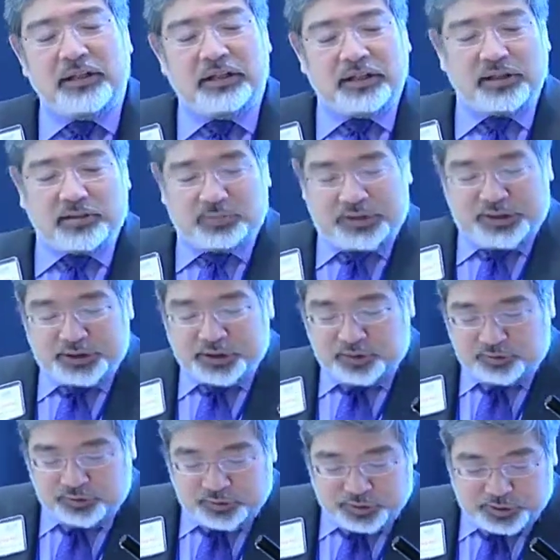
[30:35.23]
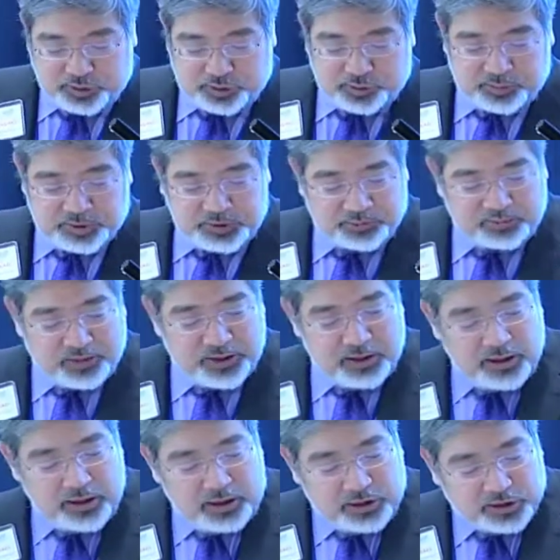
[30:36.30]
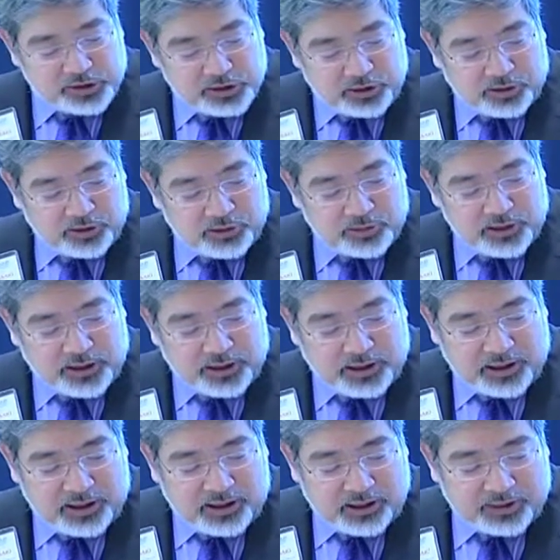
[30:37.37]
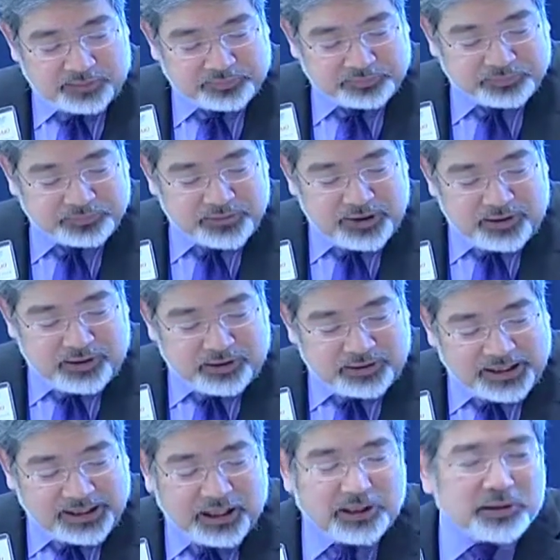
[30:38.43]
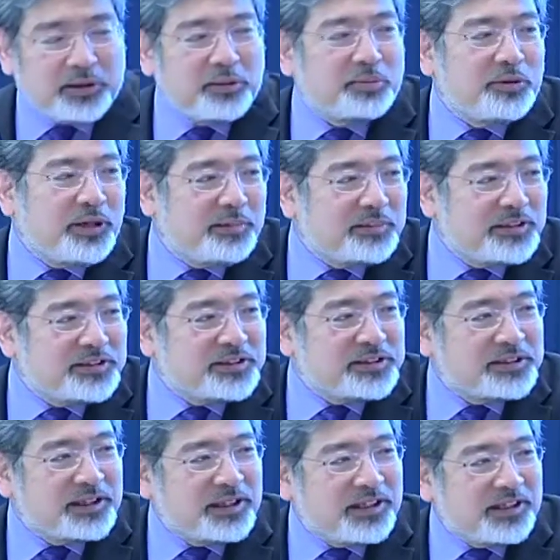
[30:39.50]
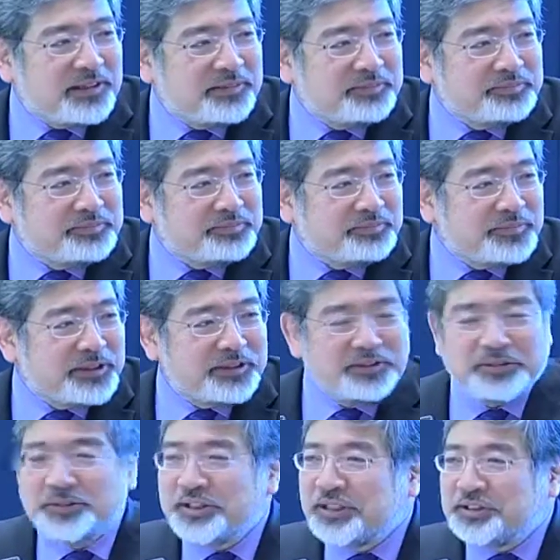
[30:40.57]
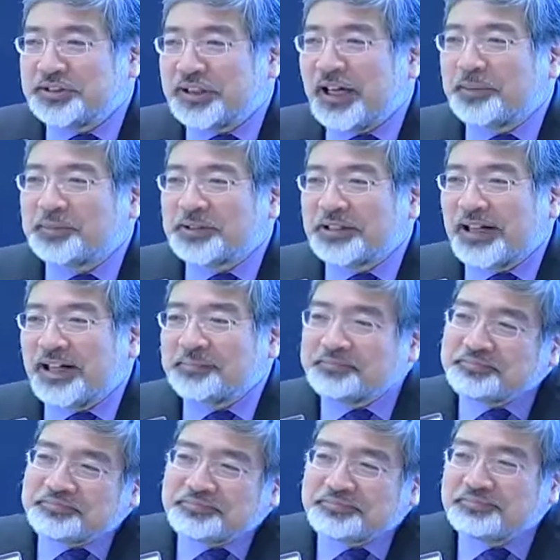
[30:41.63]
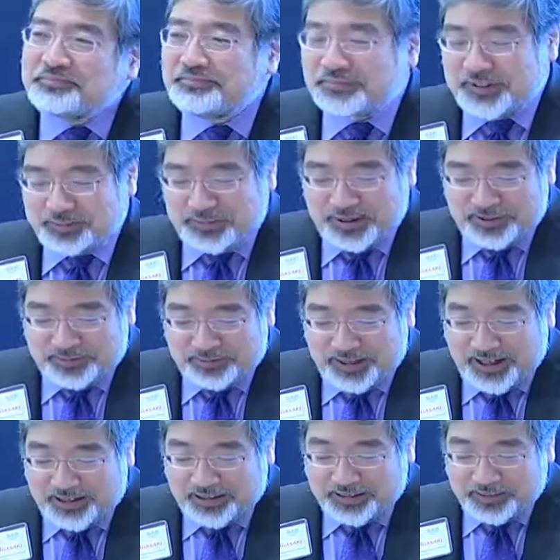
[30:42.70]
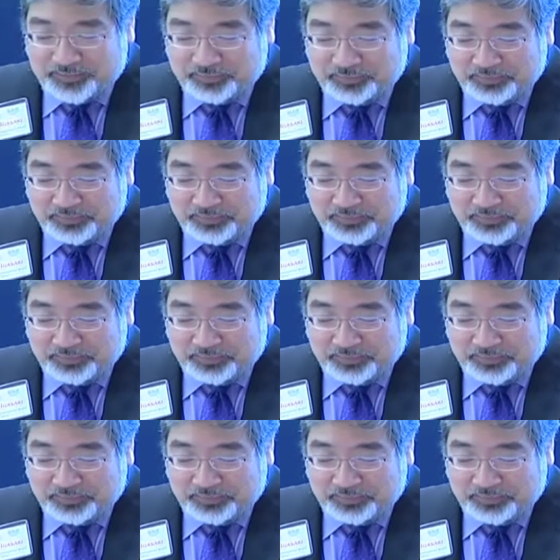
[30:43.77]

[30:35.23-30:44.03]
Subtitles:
the completion of your terms. So like other appointments, you change jobs a lot. It's part of the reality.